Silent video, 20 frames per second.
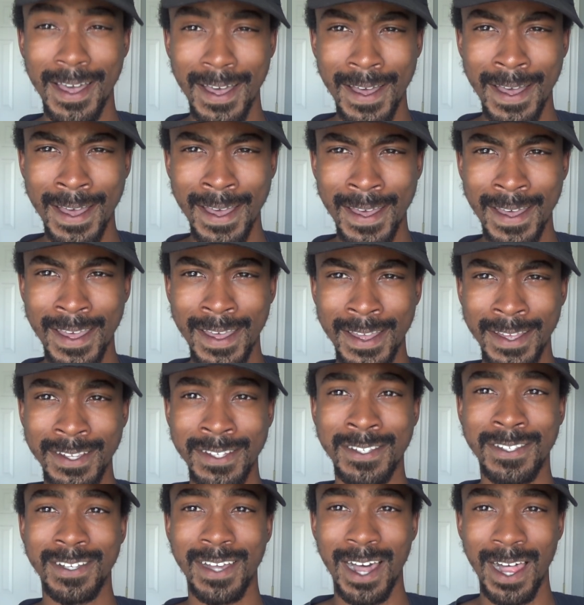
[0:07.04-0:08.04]

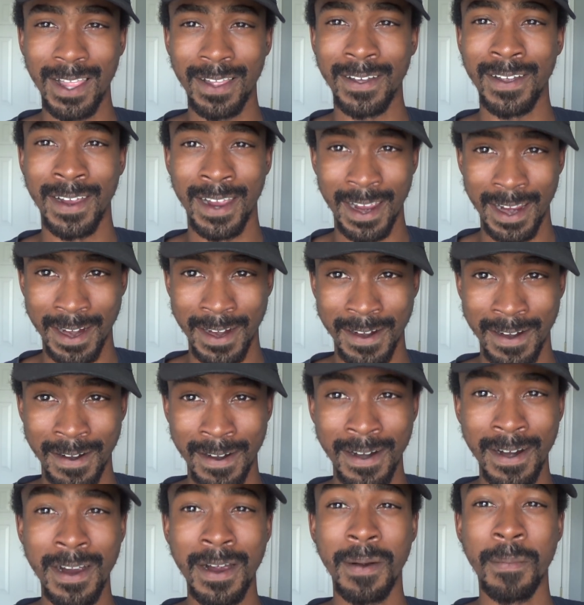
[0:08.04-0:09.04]
guys, Tyler
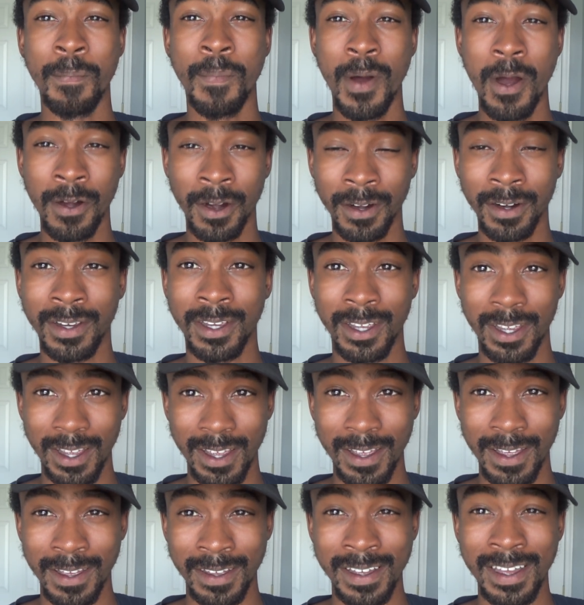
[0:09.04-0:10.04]
here. Burger
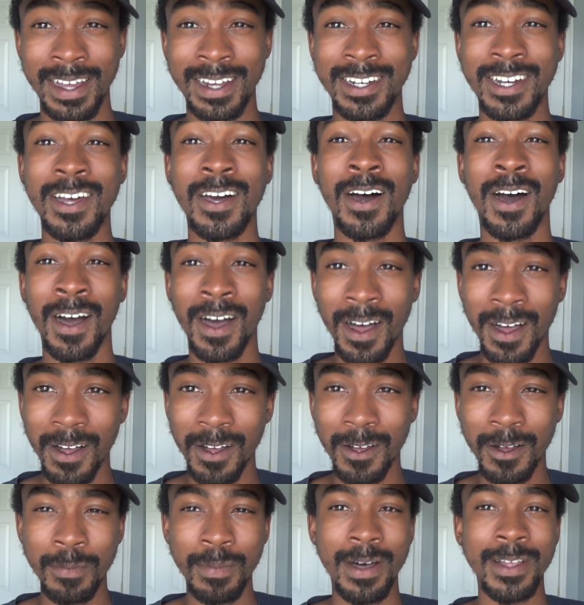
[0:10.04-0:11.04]
King, the
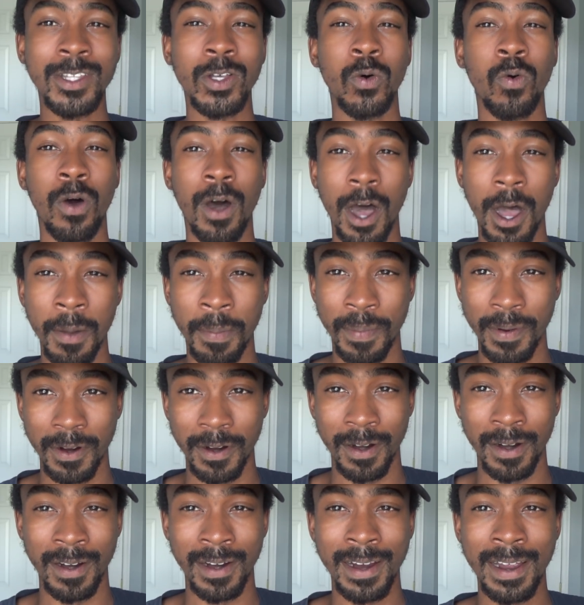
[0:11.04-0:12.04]
home of the
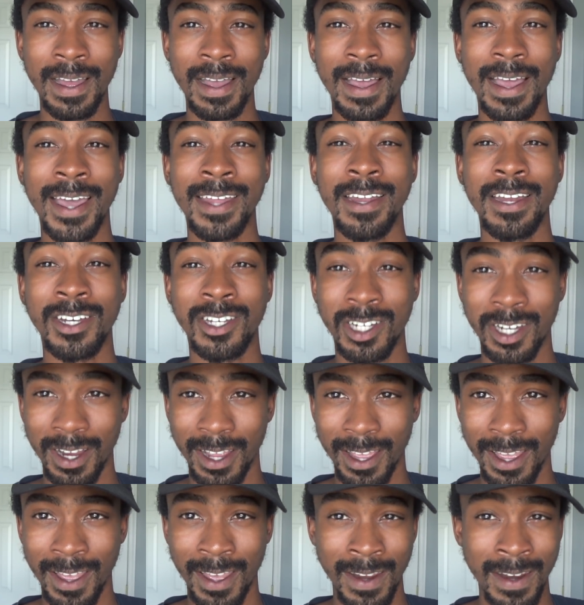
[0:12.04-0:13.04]
Whopper, and a
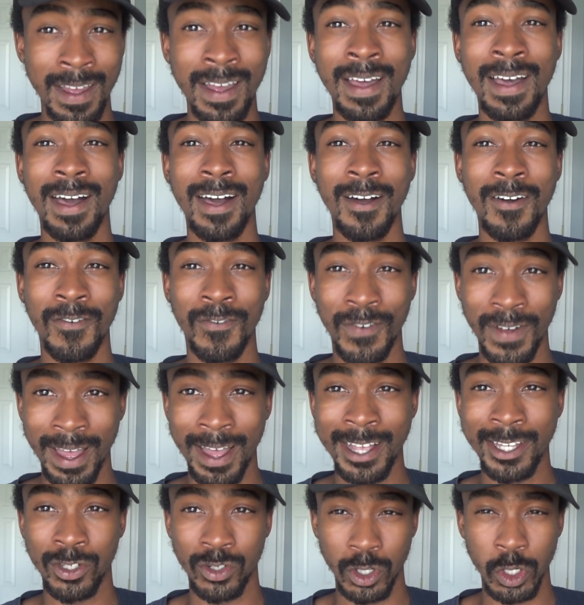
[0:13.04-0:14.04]
chain of
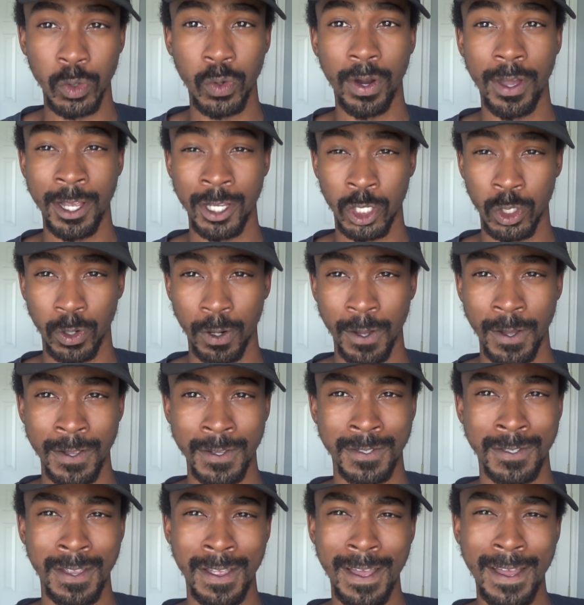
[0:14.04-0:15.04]
fast food
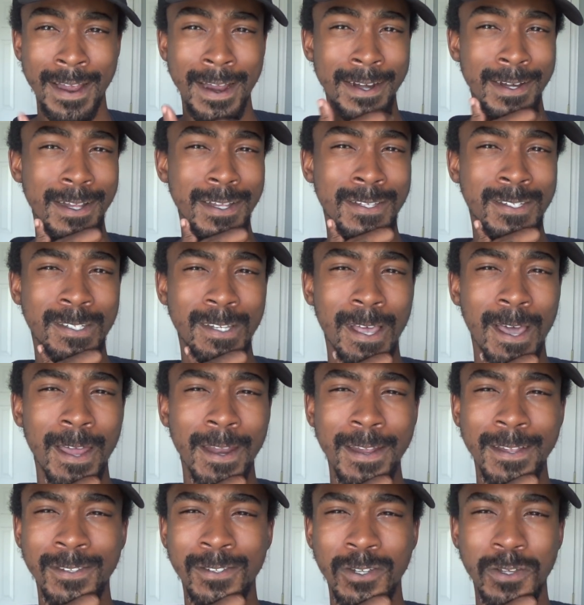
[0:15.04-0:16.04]
restaurants,
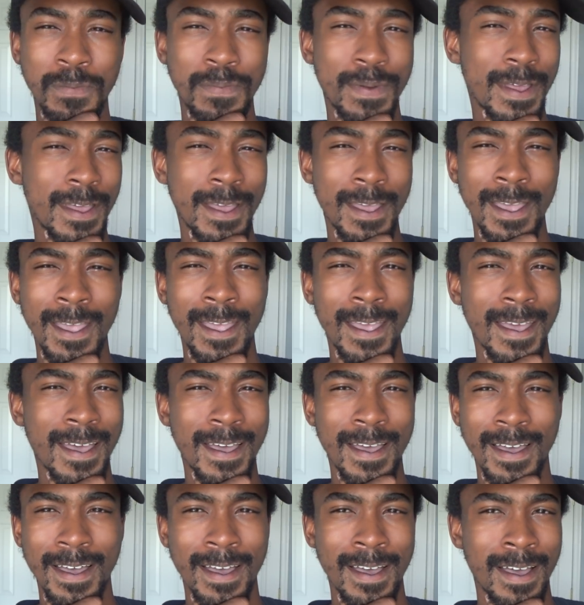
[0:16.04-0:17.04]
decided to be
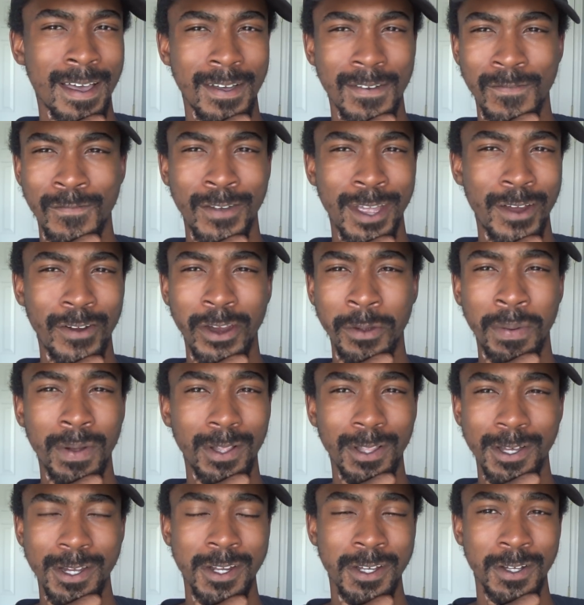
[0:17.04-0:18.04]
uh, very
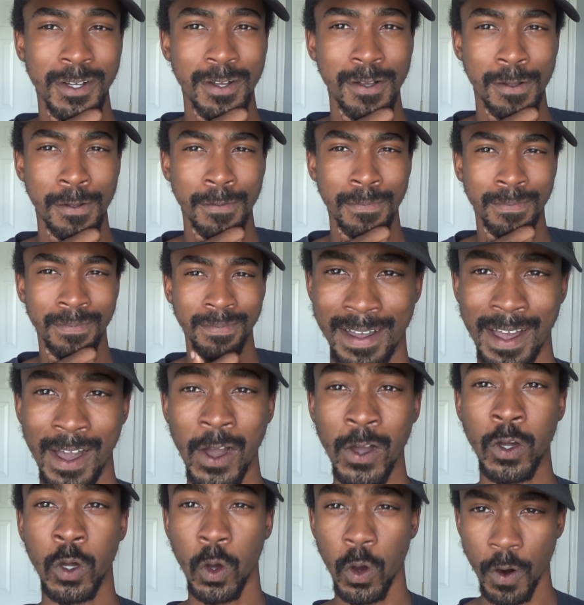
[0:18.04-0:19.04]
political.
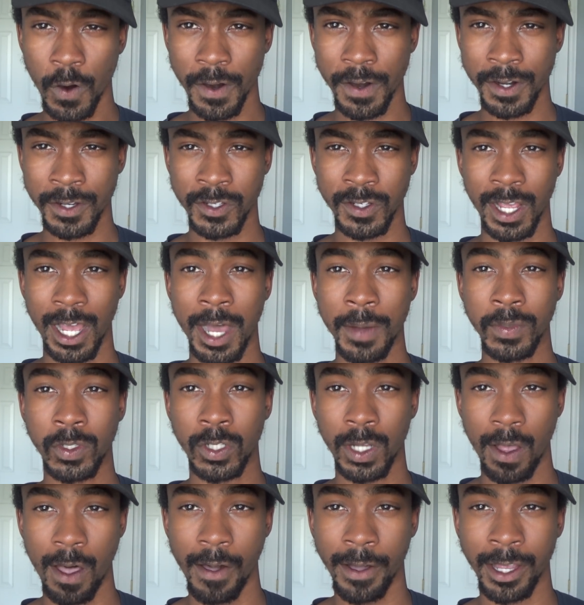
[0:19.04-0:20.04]
Of course, I'm
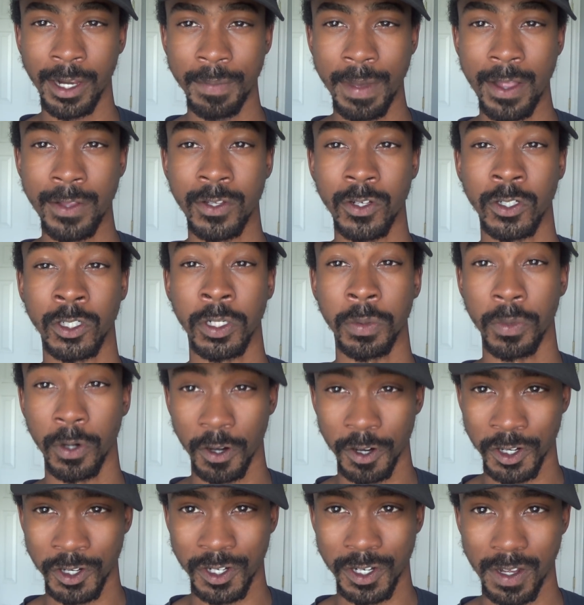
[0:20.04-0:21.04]
talking about their
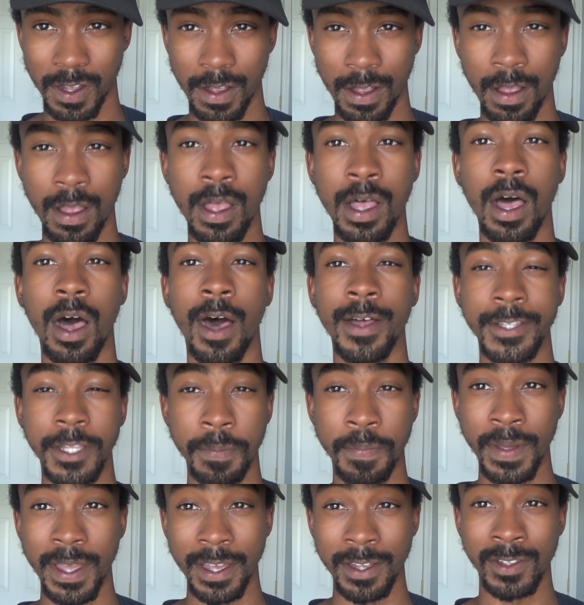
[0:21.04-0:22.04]
commercial on the
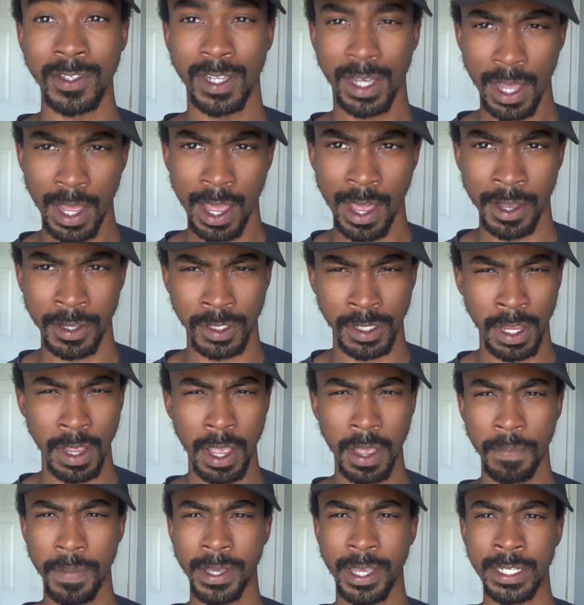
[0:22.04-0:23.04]
pink tax
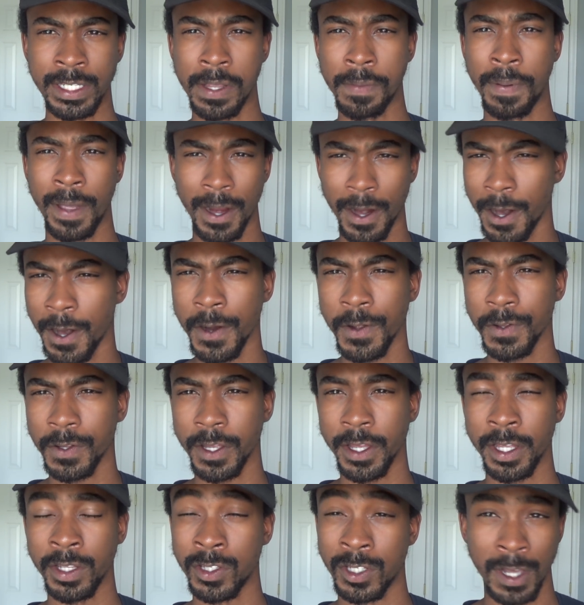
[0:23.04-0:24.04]
because
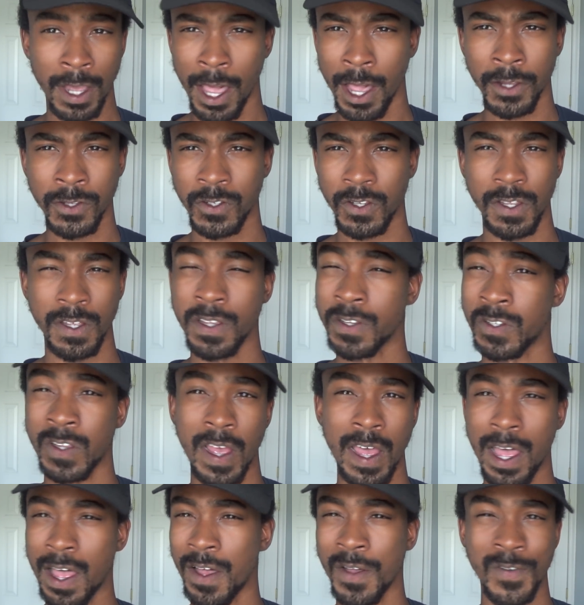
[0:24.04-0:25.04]
apparently taxes
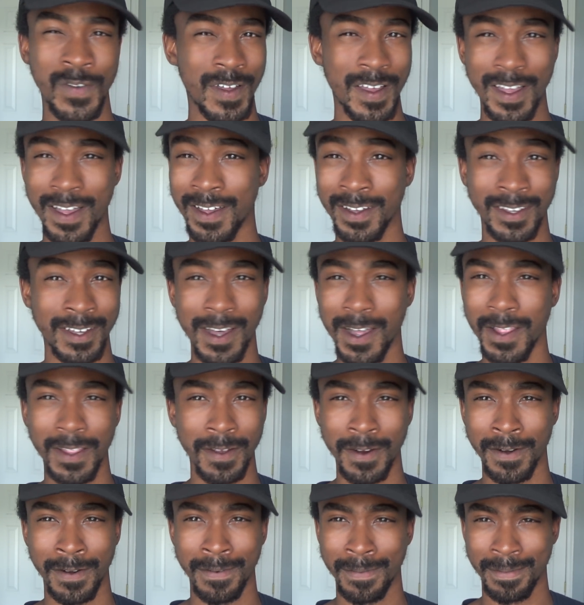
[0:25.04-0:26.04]
have uh,
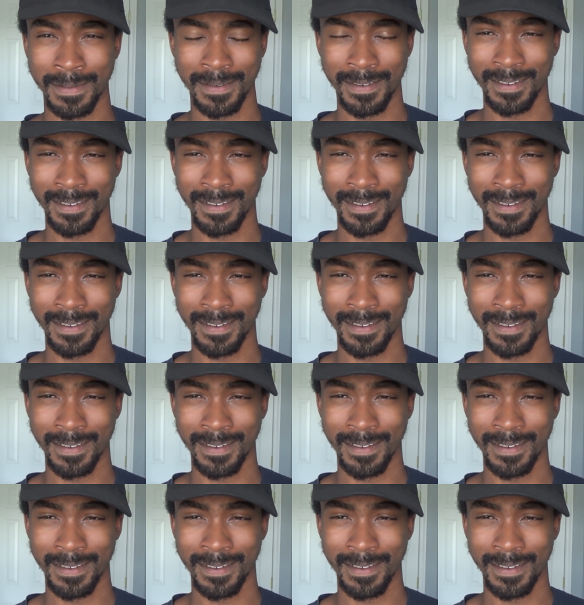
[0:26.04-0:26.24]
color.